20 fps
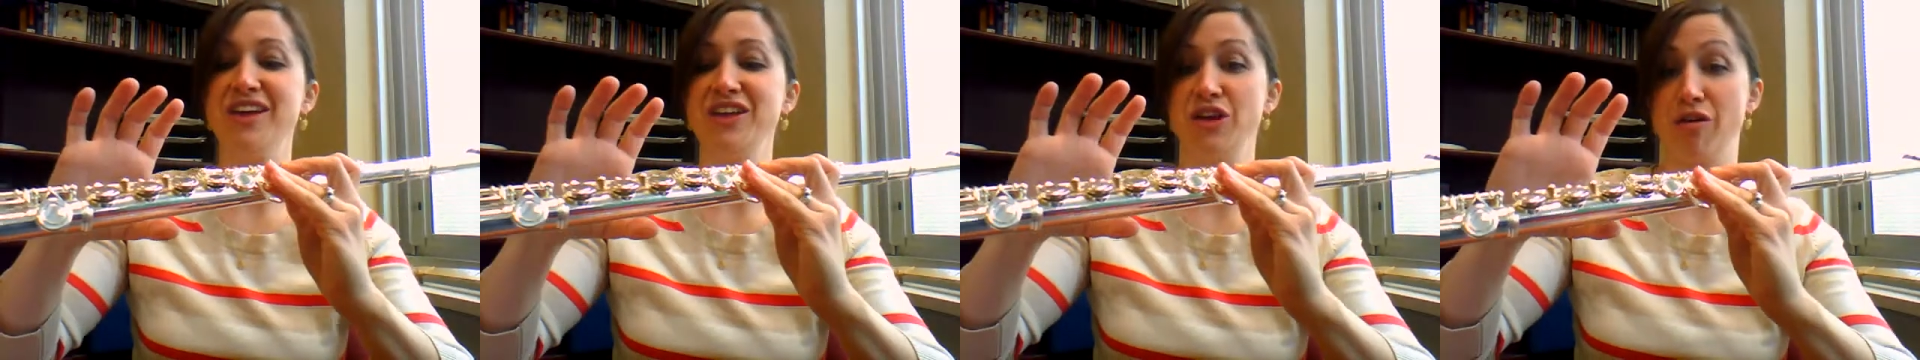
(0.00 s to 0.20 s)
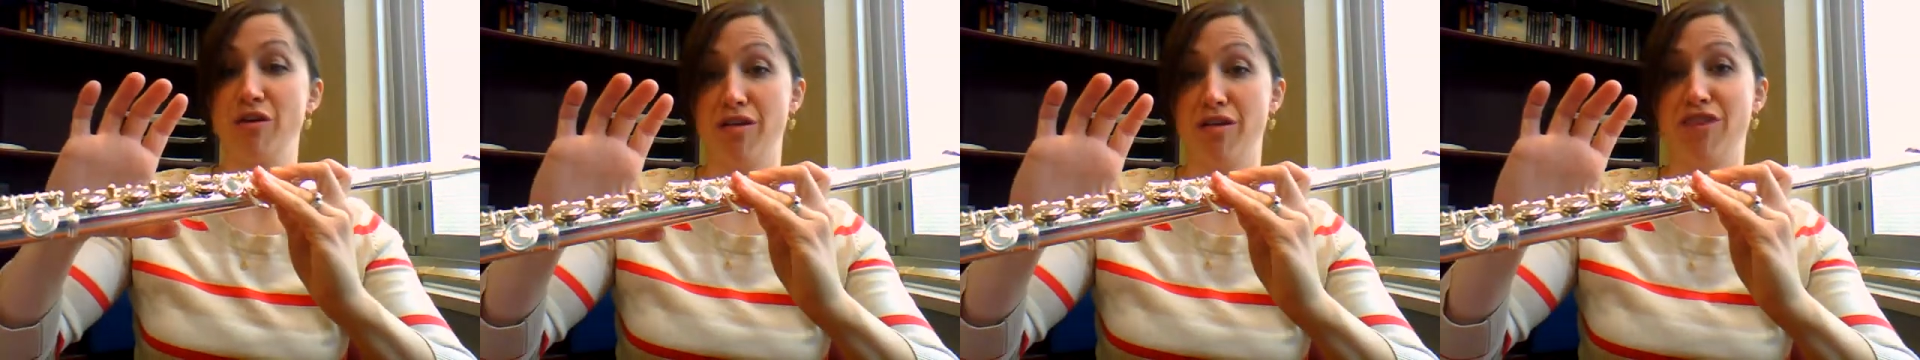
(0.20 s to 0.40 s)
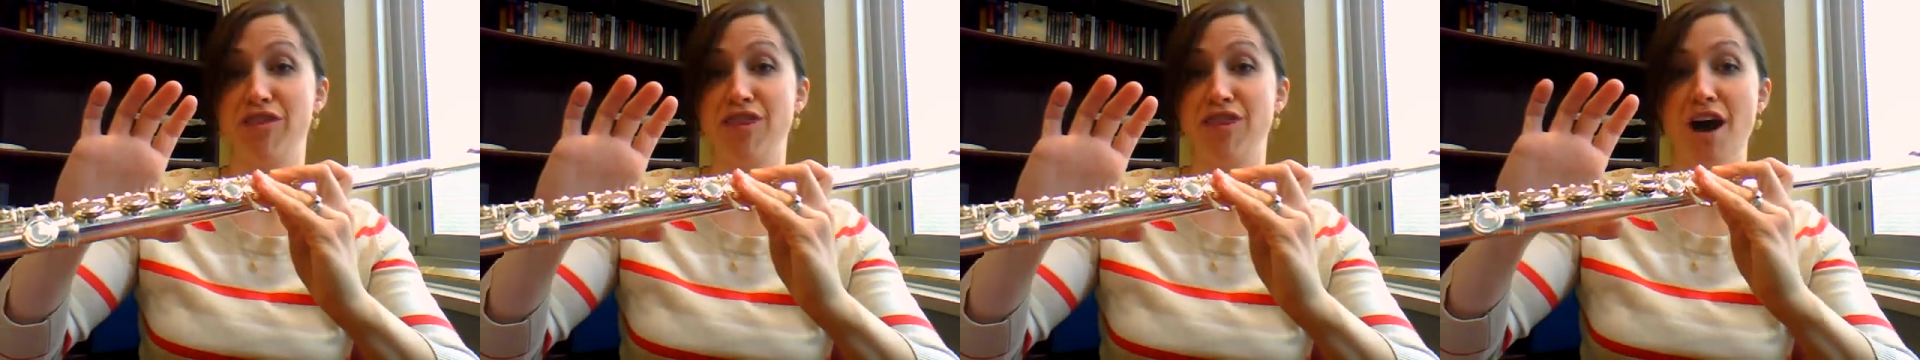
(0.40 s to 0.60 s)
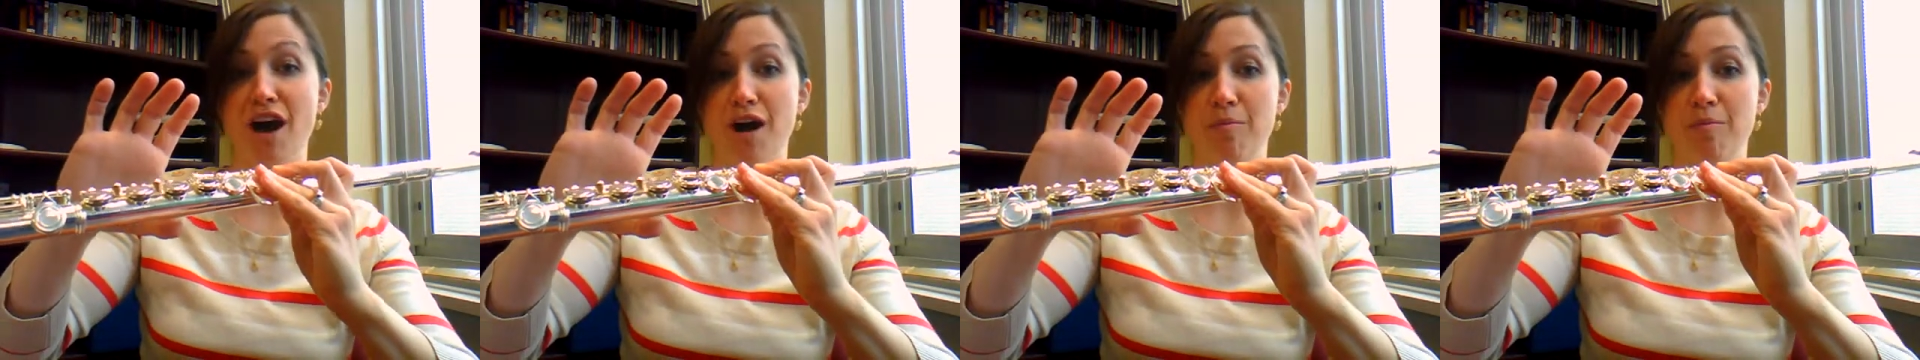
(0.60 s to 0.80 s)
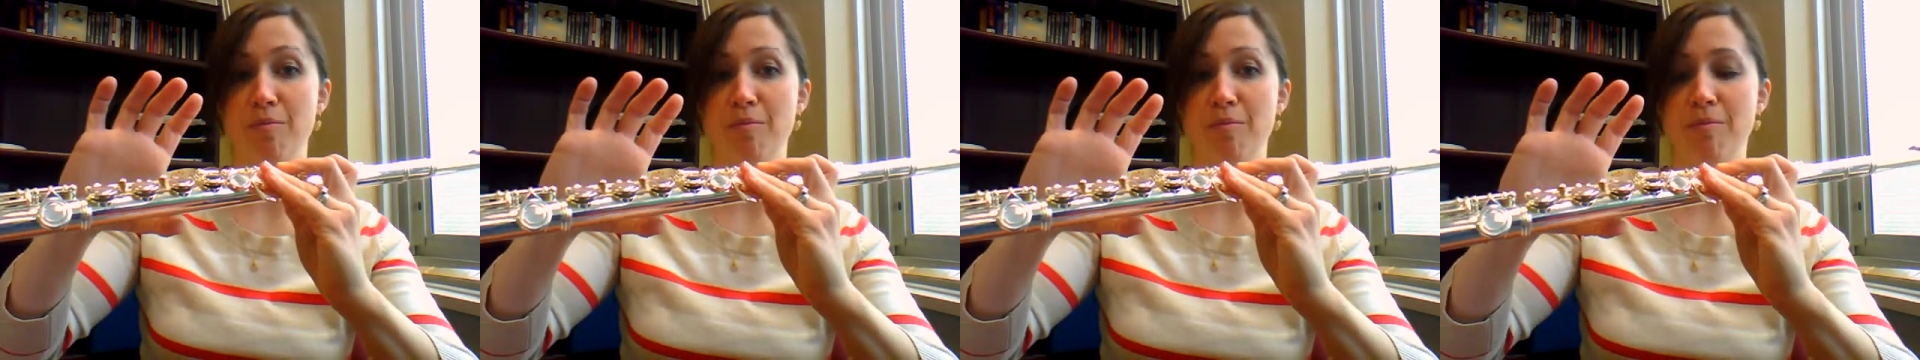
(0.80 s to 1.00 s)
Your
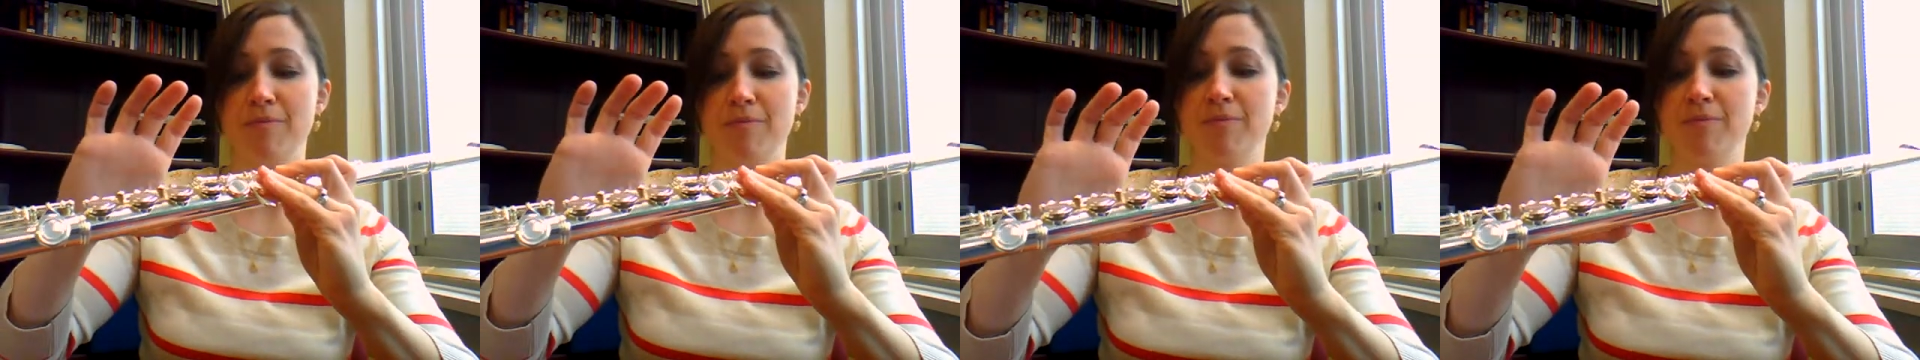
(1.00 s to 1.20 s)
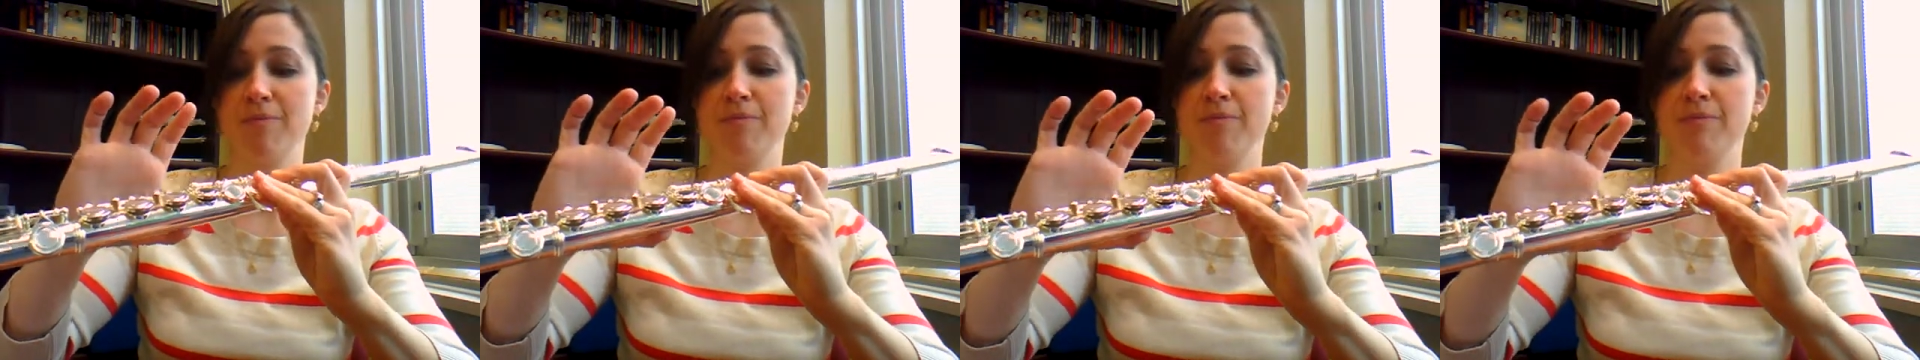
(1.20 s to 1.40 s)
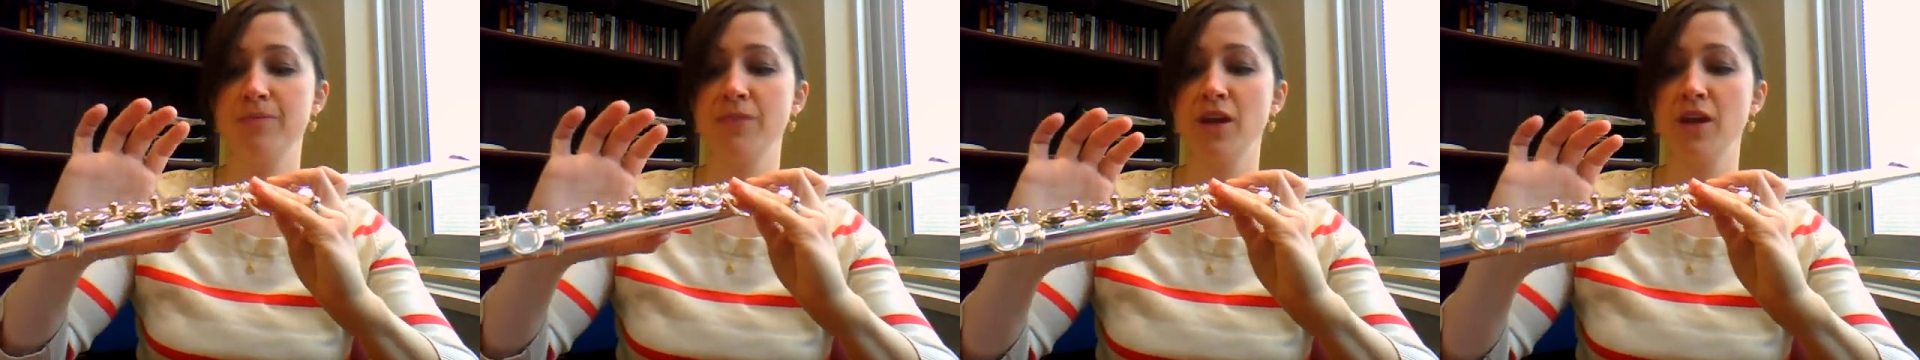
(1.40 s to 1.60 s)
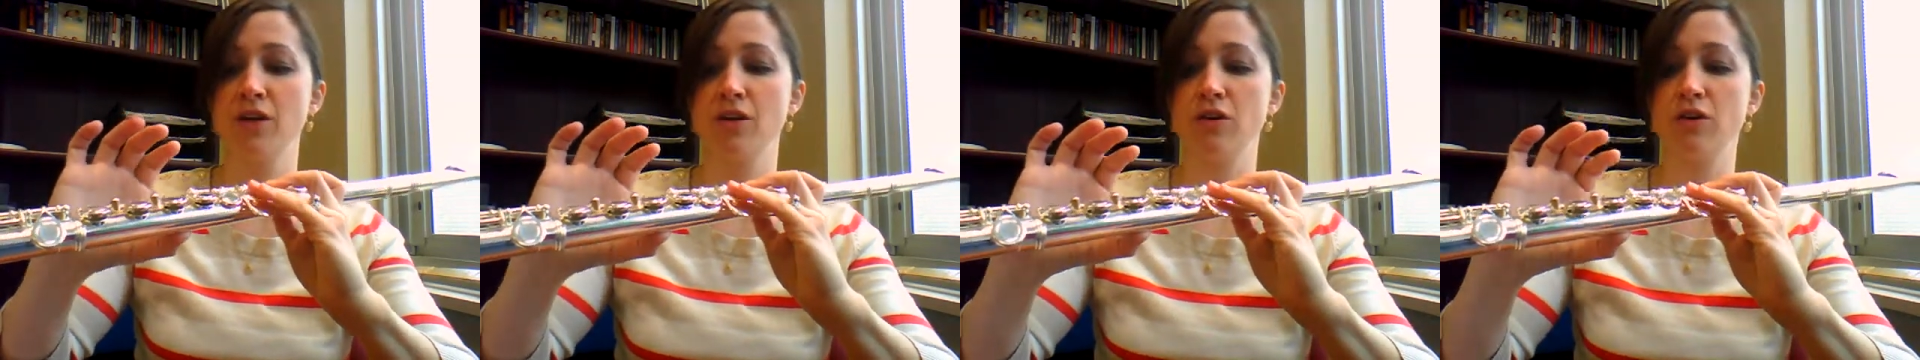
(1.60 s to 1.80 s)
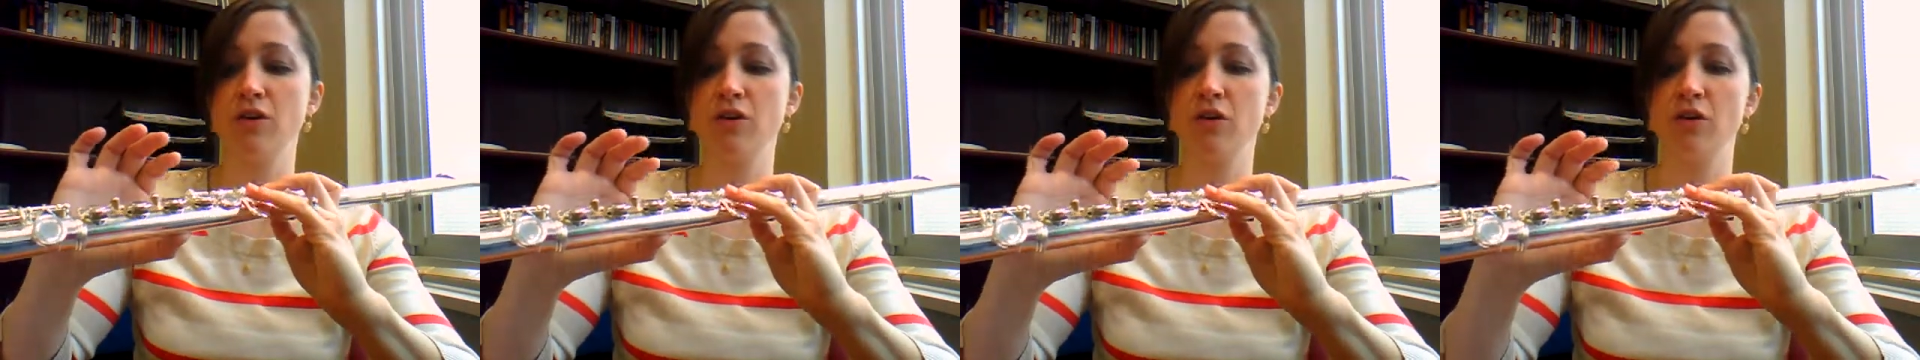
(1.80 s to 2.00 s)
thumb
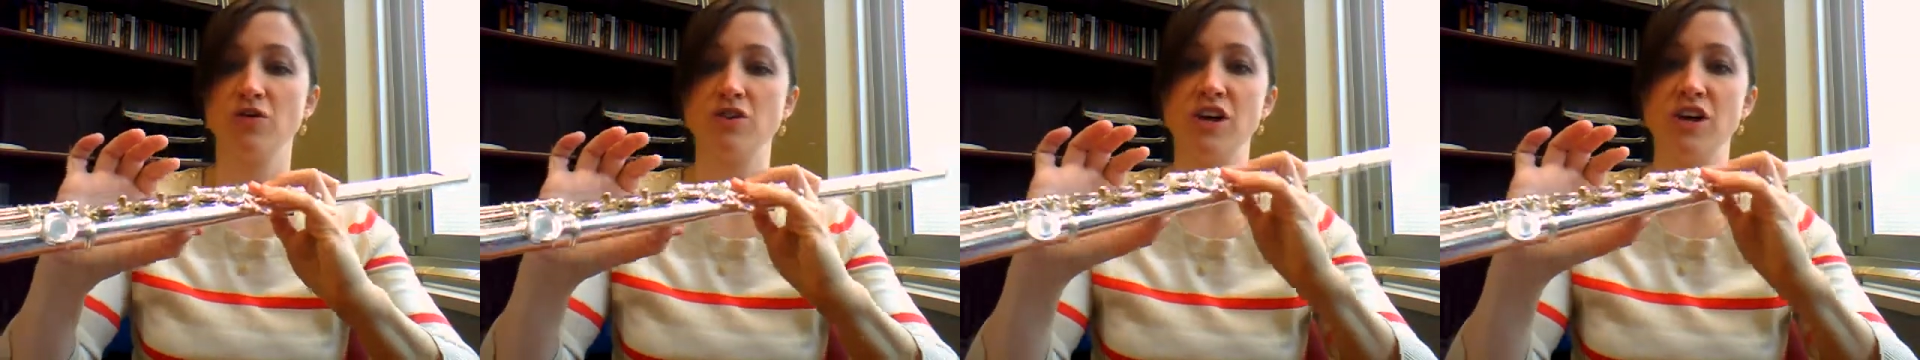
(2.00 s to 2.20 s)
goes